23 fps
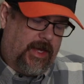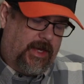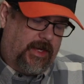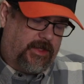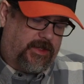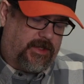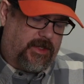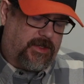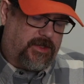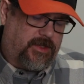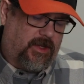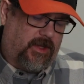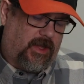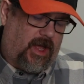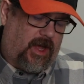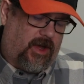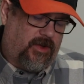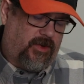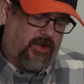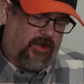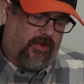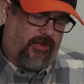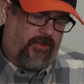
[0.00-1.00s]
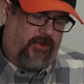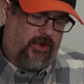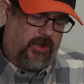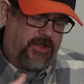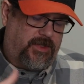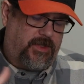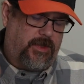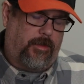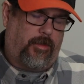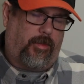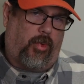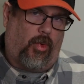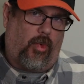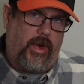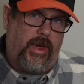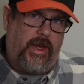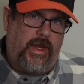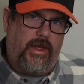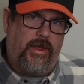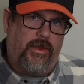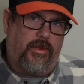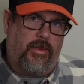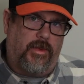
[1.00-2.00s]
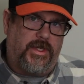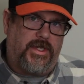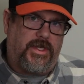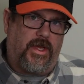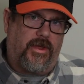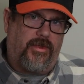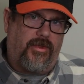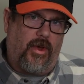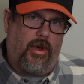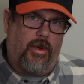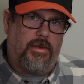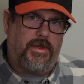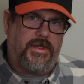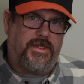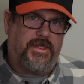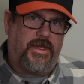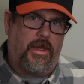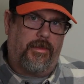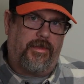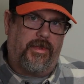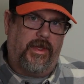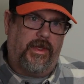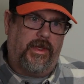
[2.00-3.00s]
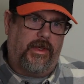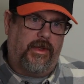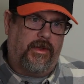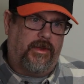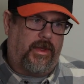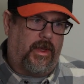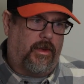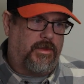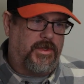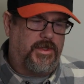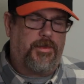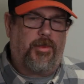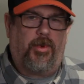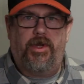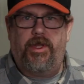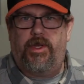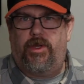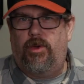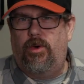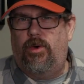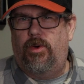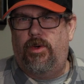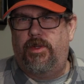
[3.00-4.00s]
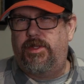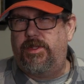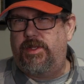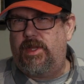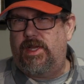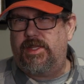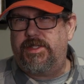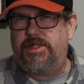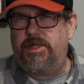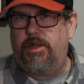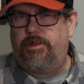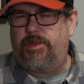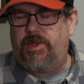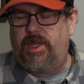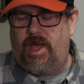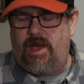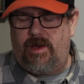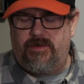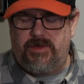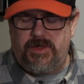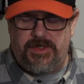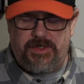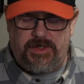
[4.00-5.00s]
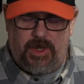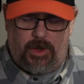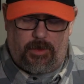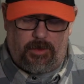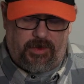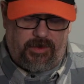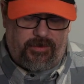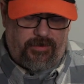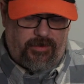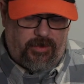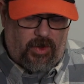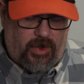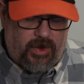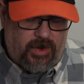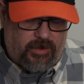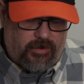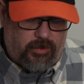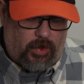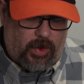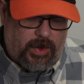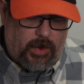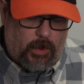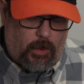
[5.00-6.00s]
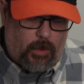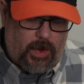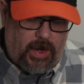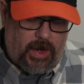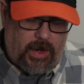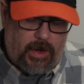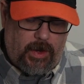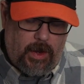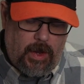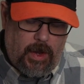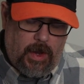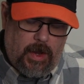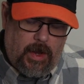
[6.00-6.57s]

It does allow your foot to breathe, which I thought was something that was pretty cool and not something obviously I would have thought of right away.